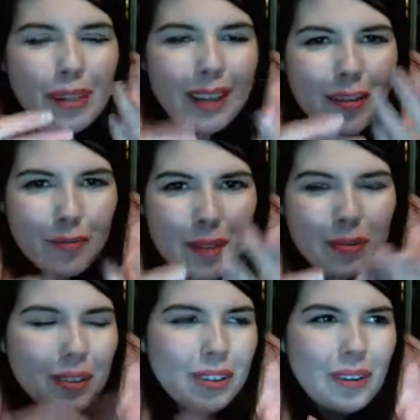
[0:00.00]
lot of
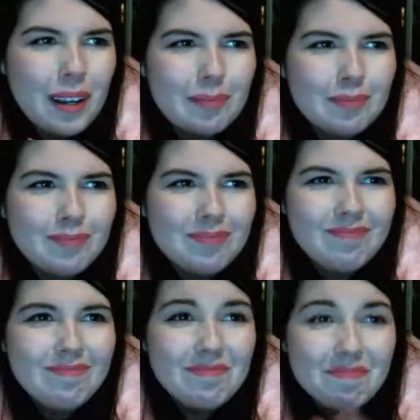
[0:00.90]
people who
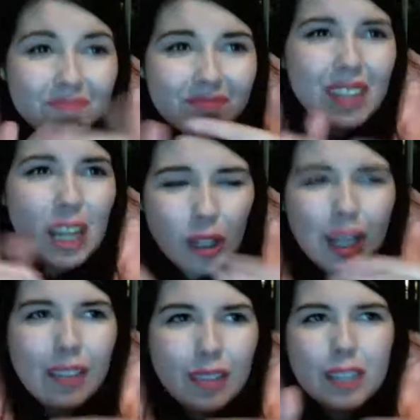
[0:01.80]
they all
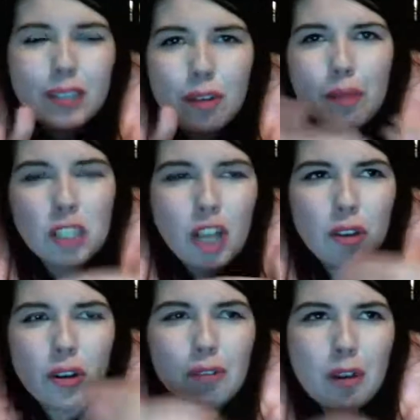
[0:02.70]
got things from each
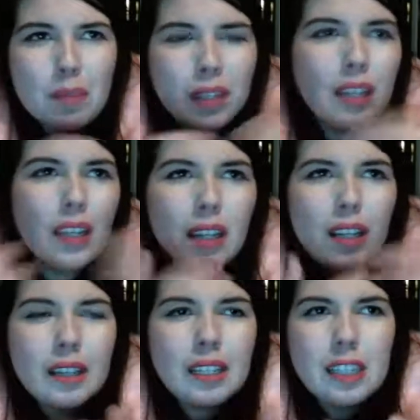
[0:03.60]
other and from the
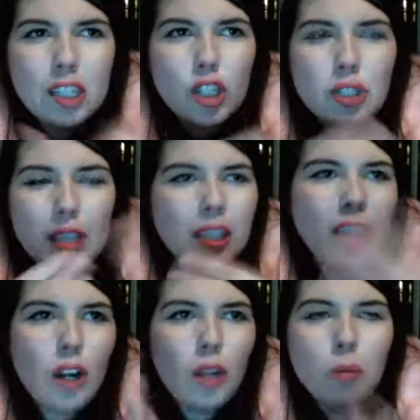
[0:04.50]
teachers that
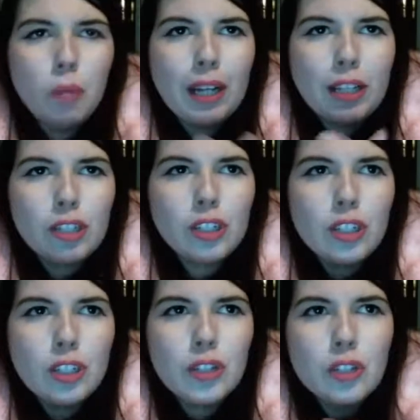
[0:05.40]
they all went
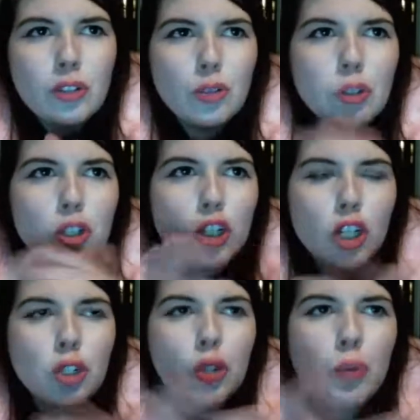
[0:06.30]
to
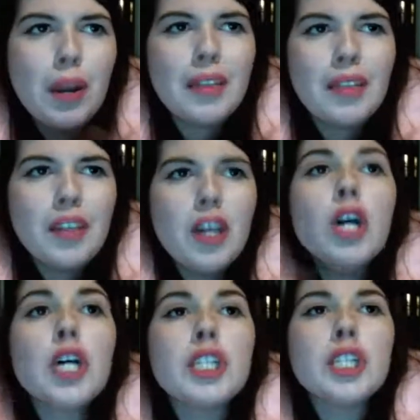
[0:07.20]
church with.
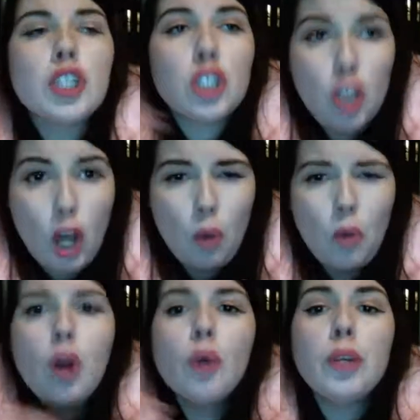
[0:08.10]

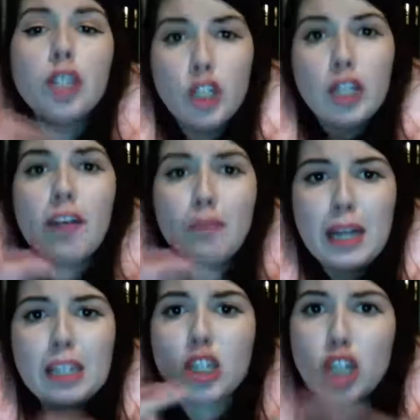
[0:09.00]
So we should have
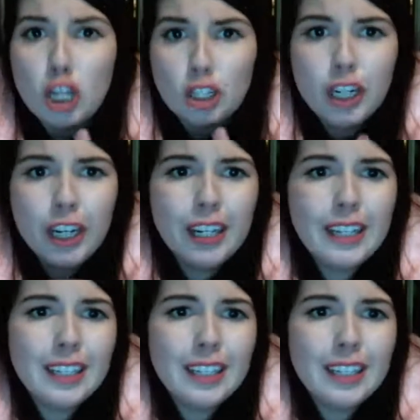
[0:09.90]
picked a church.